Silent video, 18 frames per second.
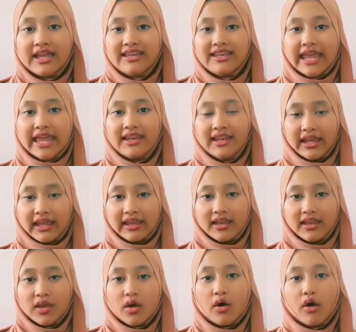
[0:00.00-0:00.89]

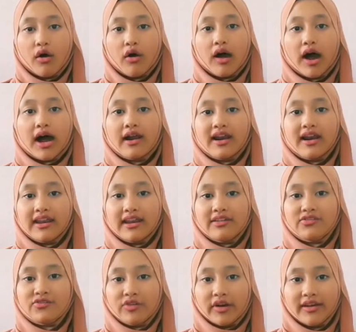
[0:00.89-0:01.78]
DNA or RNA
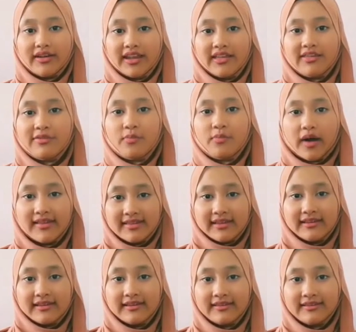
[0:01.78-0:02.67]
strand is
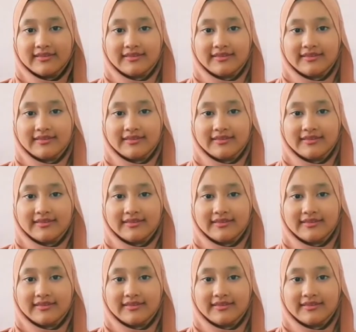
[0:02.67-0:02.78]
present.